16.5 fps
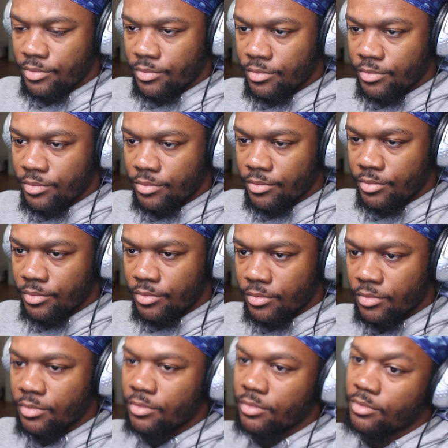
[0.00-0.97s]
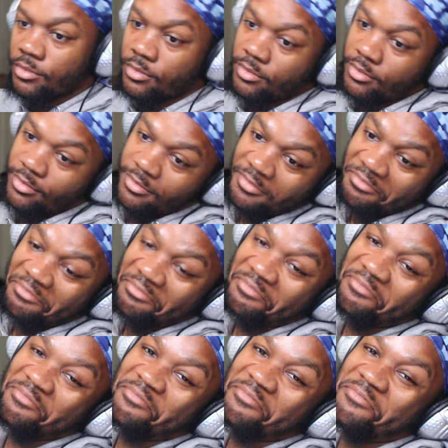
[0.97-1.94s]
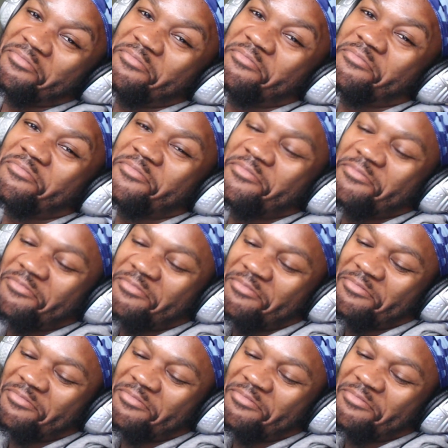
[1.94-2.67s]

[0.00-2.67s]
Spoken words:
[no speech]